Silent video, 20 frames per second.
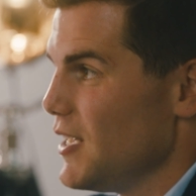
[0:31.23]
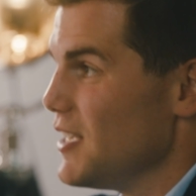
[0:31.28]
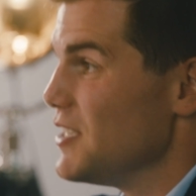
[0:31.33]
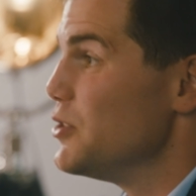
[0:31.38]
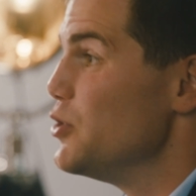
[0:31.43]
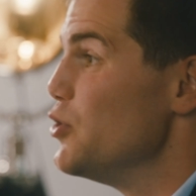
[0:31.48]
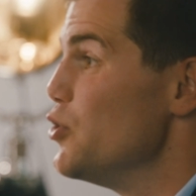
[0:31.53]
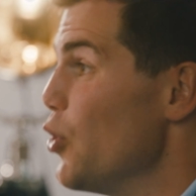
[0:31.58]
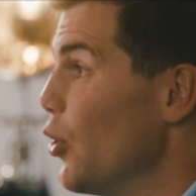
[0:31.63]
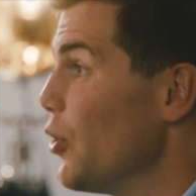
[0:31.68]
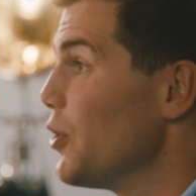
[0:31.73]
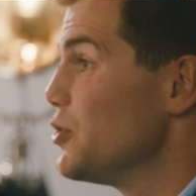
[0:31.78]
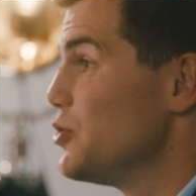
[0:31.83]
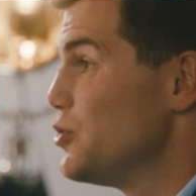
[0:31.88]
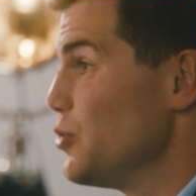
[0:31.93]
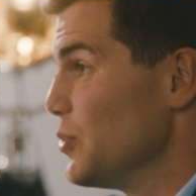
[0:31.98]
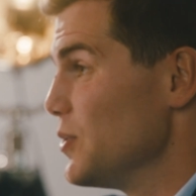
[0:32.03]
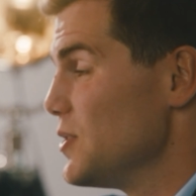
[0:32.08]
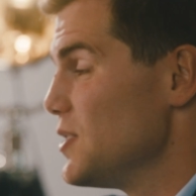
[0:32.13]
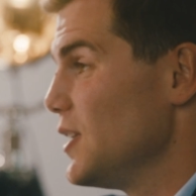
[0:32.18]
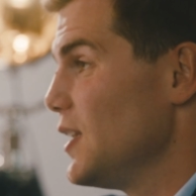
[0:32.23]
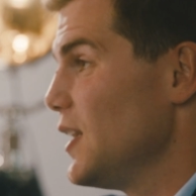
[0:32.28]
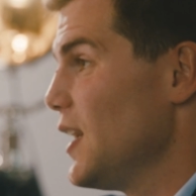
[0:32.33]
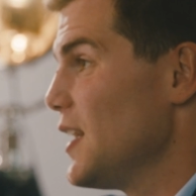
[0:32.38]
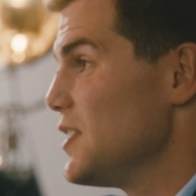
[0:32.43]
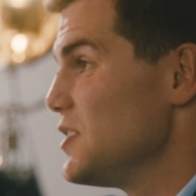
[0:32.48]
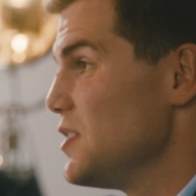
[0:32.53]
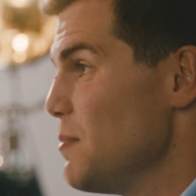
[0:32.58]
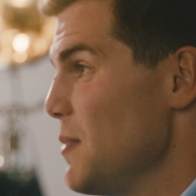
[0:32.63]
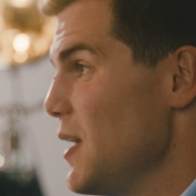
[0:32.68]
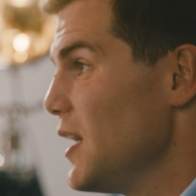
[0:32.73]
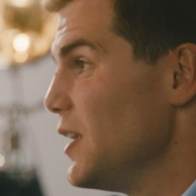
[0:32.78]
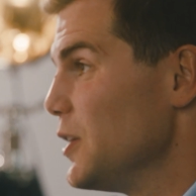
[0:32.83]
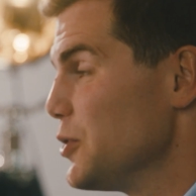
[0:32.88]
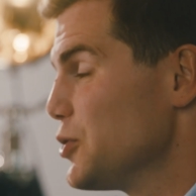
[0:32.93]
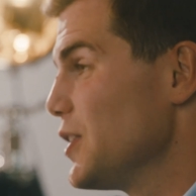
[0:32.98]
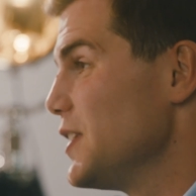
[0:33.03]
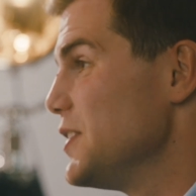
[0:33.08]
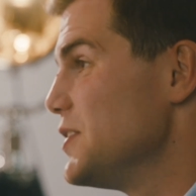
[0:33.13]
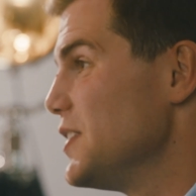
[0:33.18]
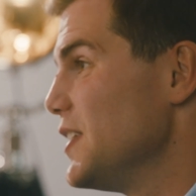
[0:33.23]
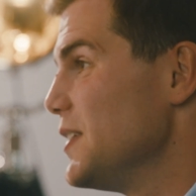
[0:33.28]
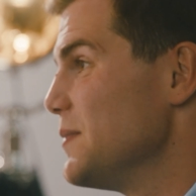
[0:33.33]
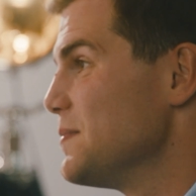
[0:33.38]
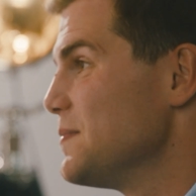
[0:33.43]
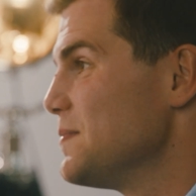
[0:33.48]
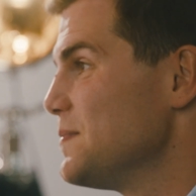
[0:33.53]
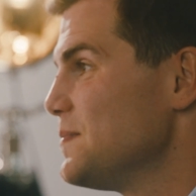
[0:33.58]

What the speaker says: is not as daunting as it may initially seem.